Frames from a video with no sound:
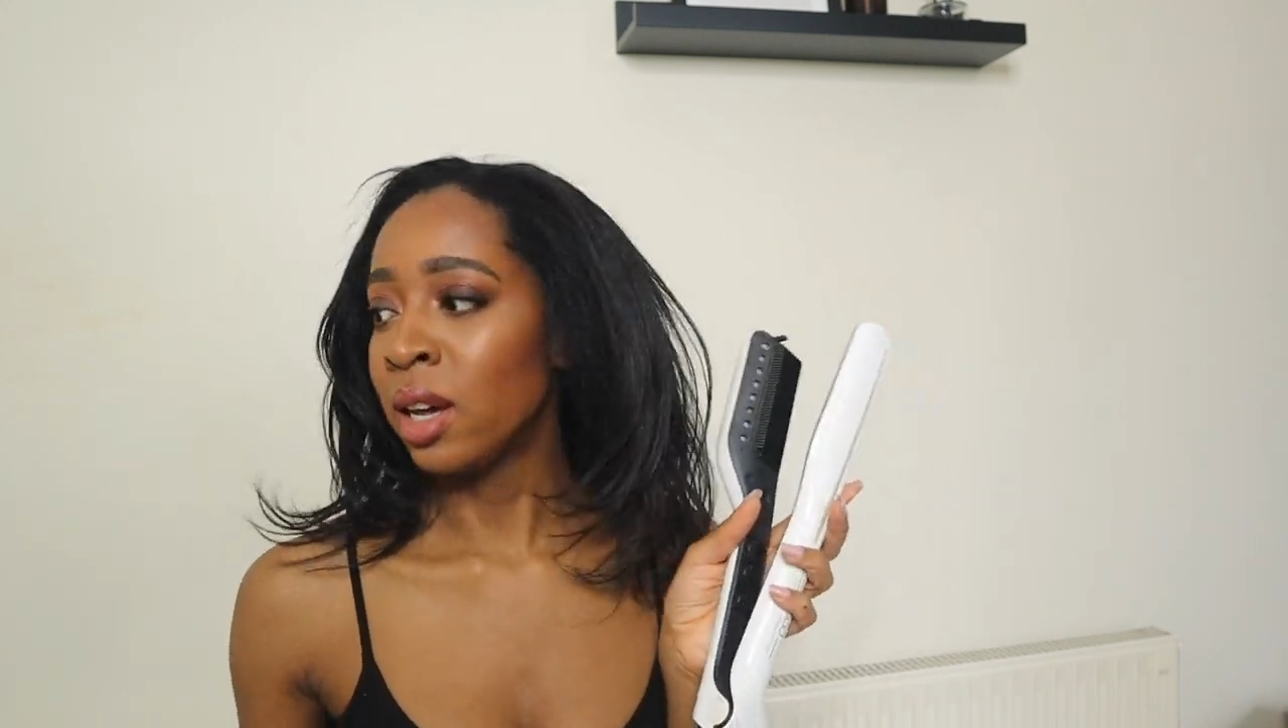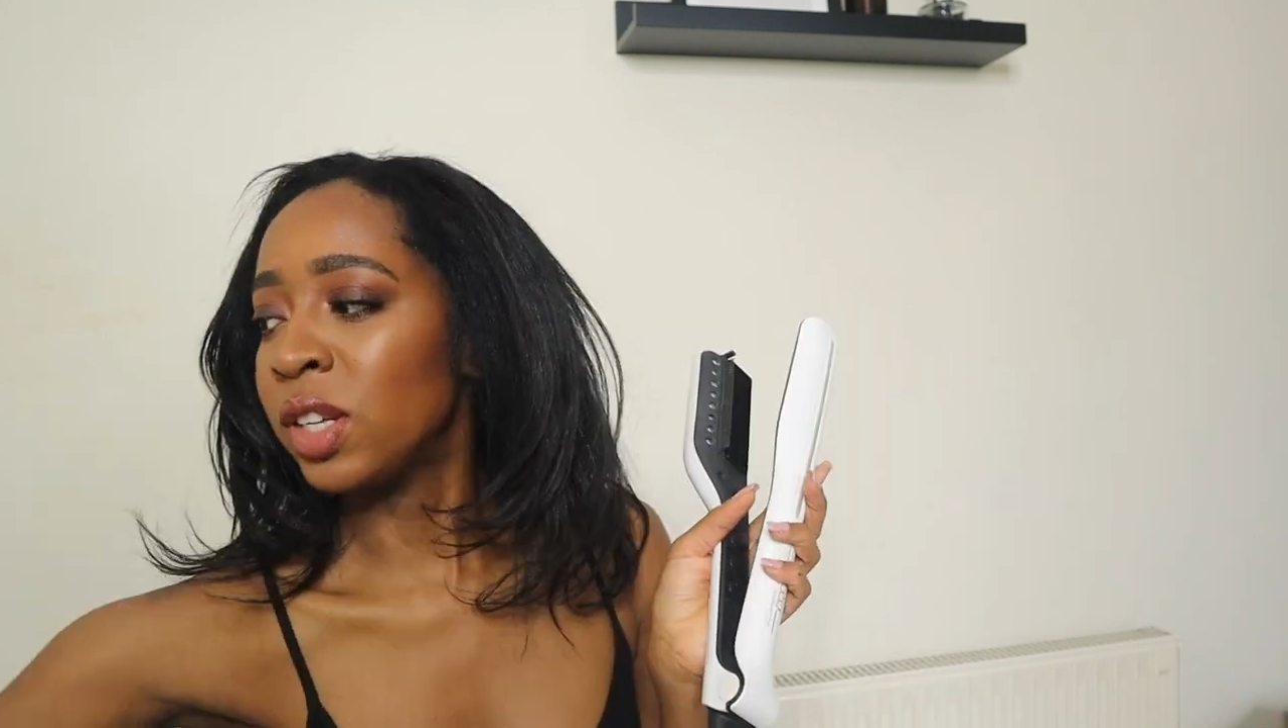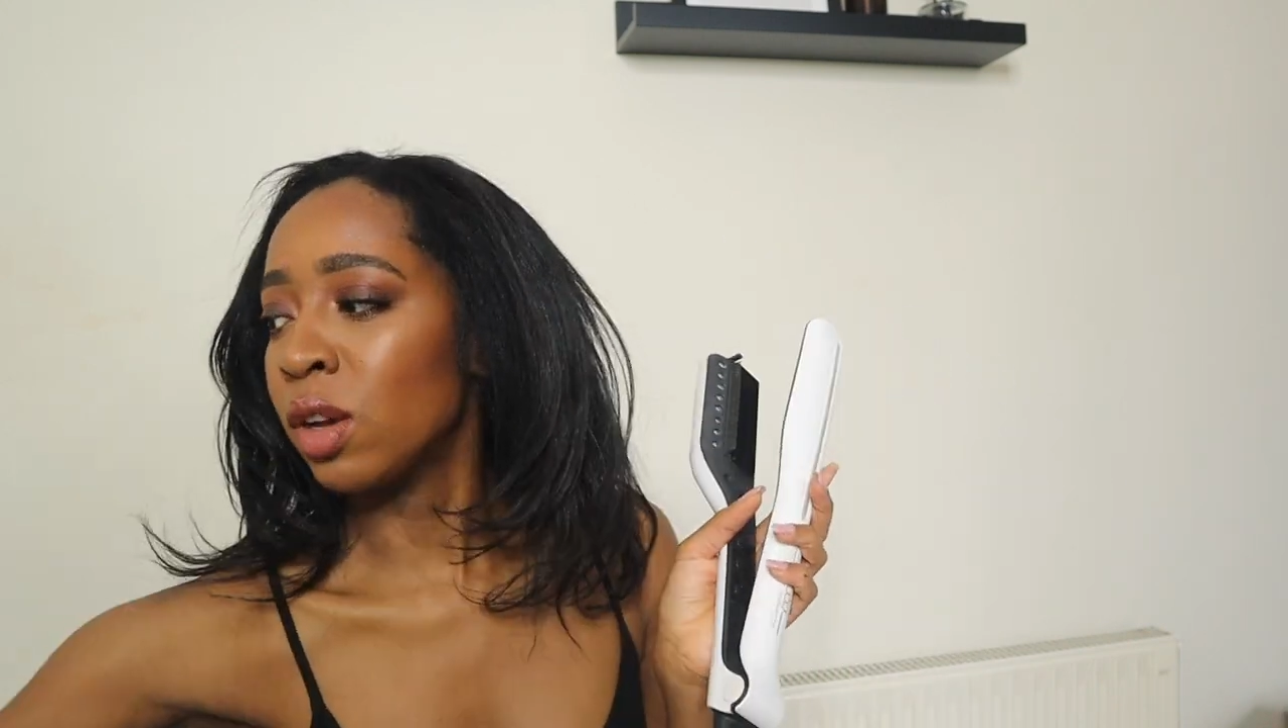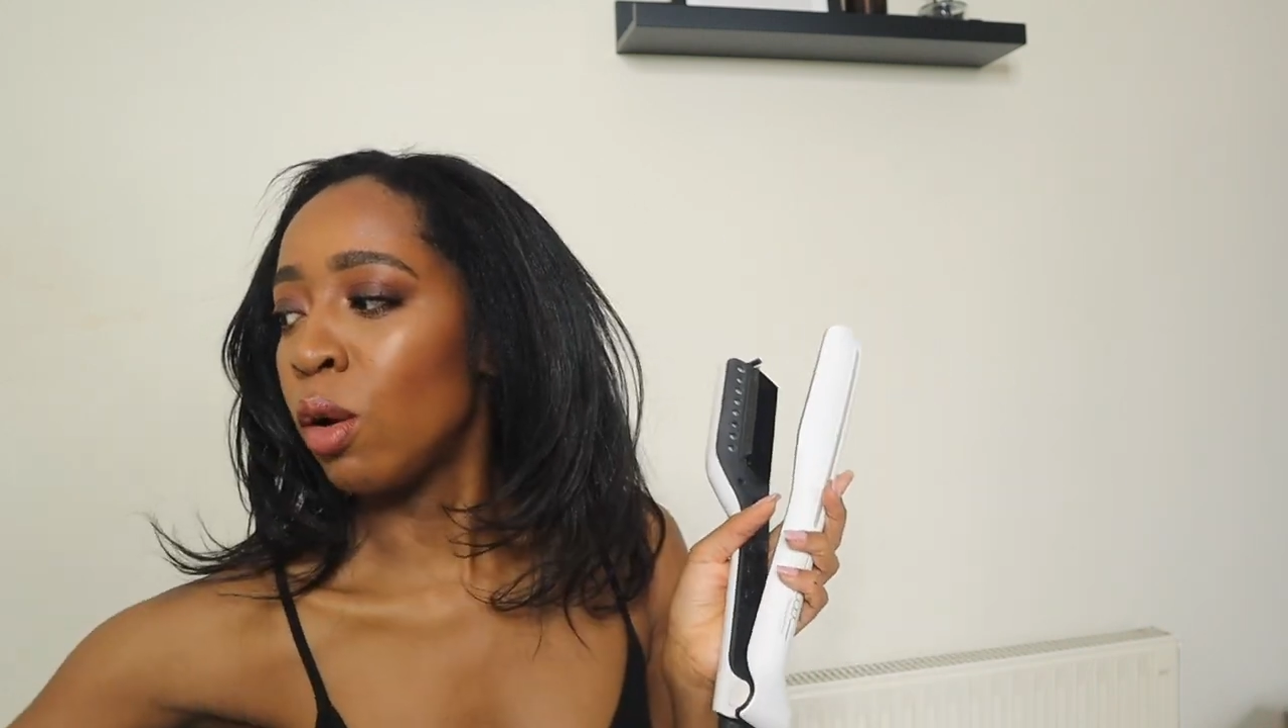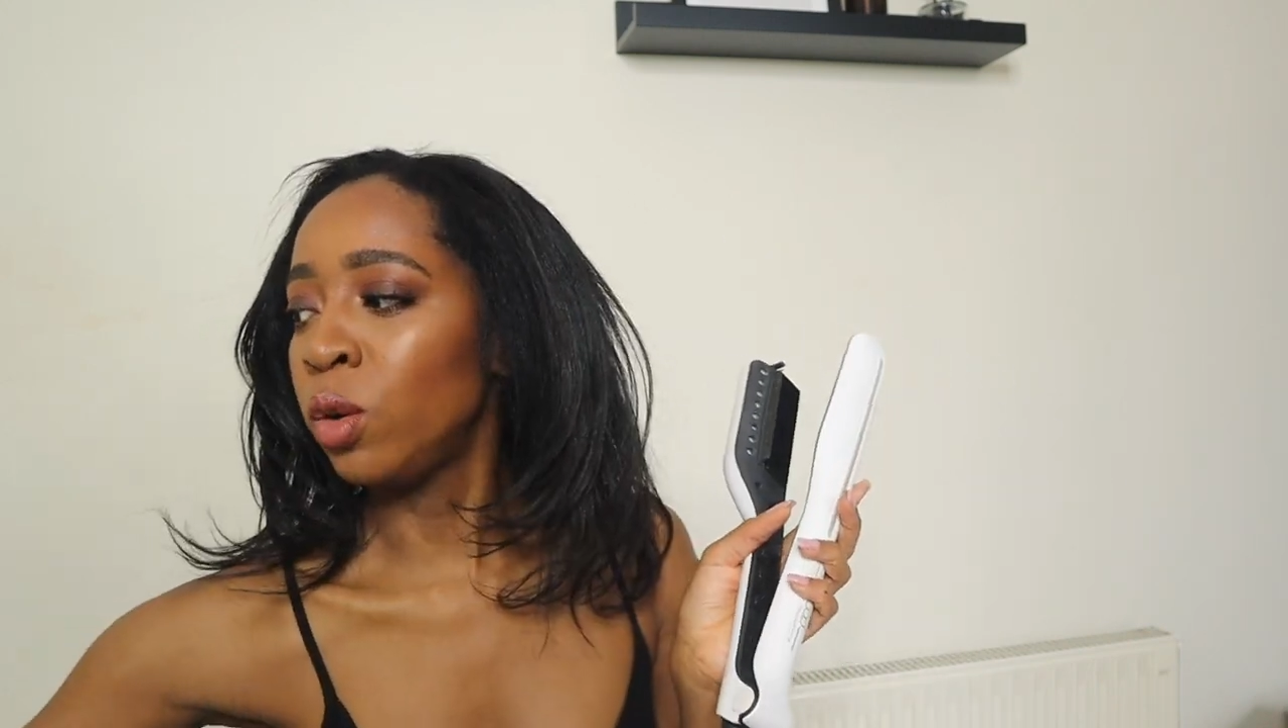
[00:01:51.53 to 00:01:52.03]

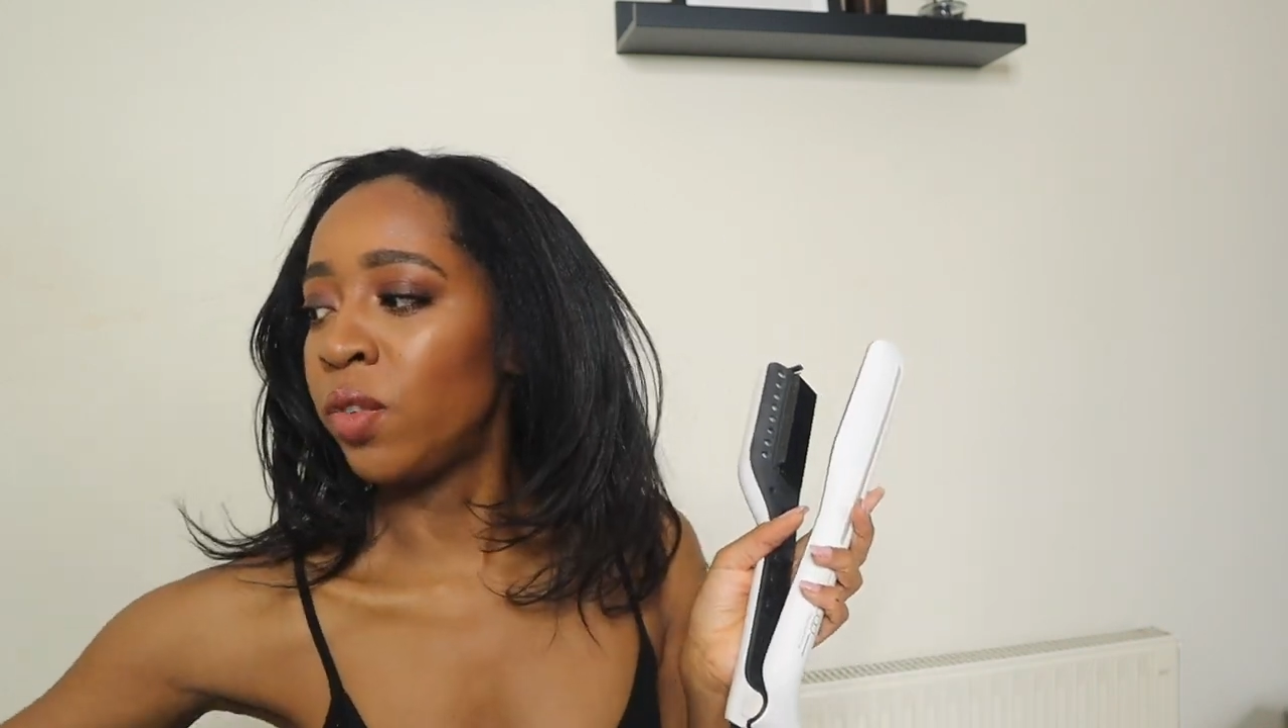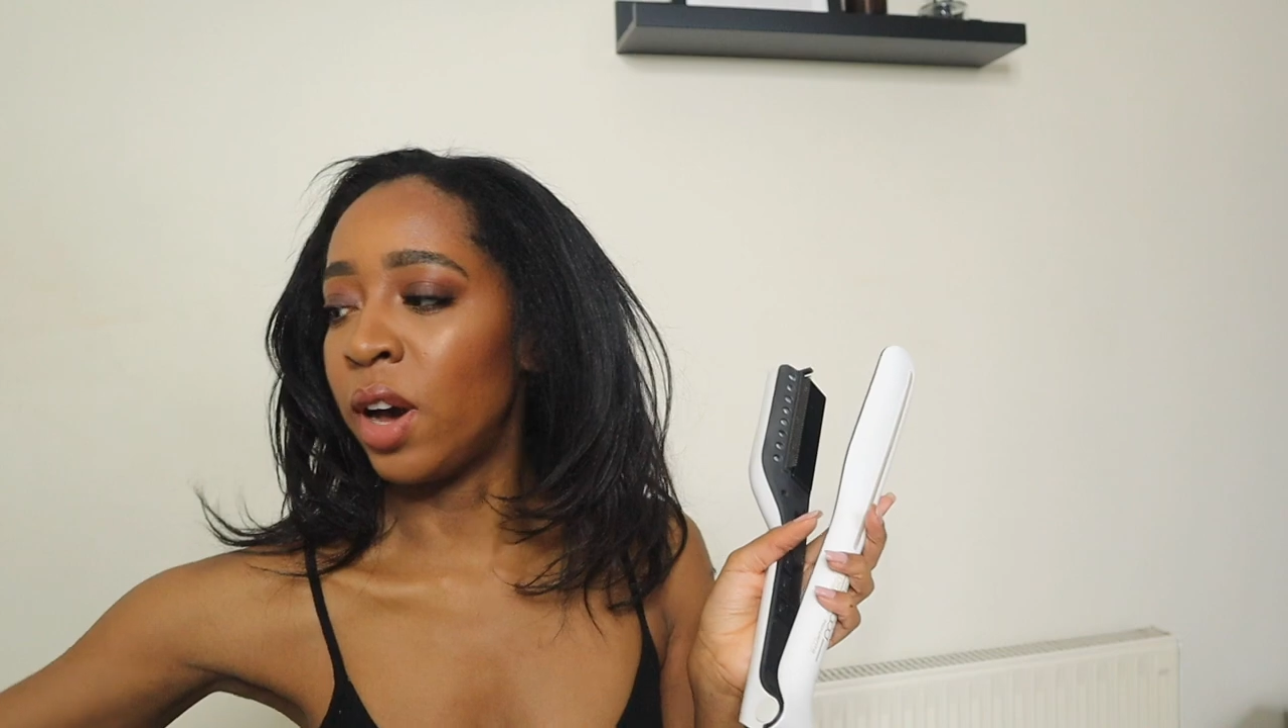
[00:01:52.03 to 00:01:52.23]
This old